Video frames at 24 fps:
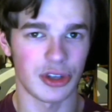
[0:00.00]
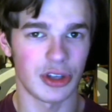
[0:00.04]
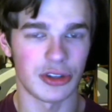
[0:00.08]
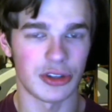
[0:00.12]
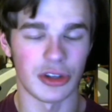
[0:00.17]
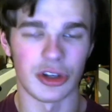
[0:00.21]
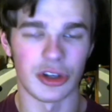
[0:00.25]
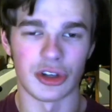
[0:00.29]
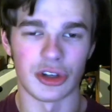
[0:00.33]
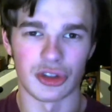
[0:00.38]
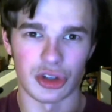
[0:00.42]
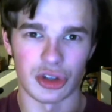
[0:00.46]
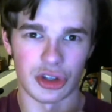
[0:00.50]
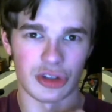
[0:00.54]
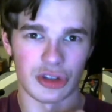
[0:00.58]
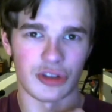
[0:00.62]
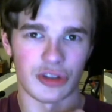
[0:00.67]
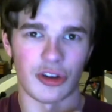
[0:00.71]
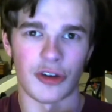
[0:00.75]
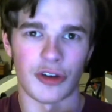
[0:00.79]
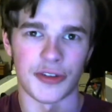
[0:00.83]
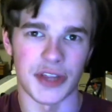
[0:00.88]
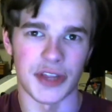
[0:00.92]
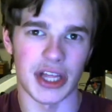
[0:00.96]
The
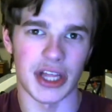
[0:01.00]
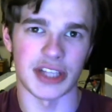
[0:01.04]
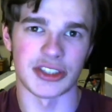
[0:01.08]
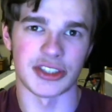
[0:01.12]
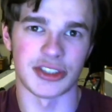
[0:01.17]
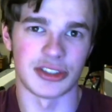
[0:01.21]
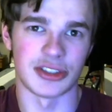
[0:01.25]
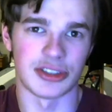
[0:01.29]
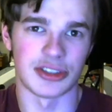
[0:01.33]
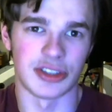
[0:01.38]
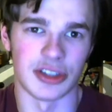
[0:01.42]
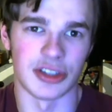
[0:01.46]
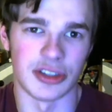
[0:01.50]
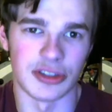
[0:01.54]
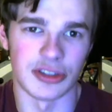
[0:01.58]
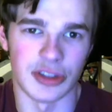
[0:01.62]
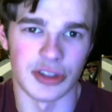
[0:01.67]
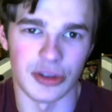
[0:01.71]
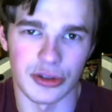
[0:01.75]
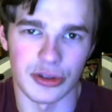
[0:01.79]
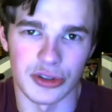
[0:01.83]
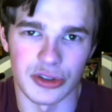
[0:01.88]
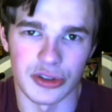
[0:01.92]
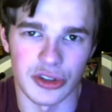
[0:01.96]

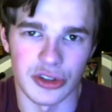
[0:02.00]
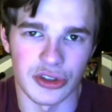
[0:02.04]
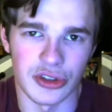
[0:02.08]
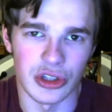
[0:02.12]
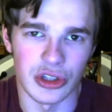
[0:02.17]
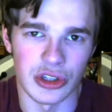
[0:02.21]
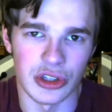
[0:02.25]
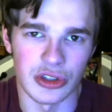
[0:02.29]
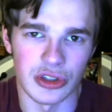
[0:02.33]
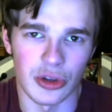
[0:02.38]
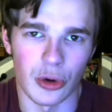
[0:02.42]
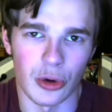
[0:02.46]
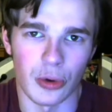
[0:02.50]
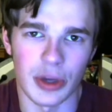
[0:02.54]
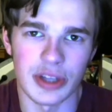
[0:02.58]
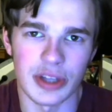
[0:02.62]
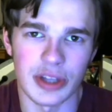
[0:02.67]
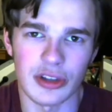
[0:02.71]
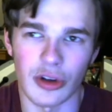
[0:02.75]
Doctor's as as always.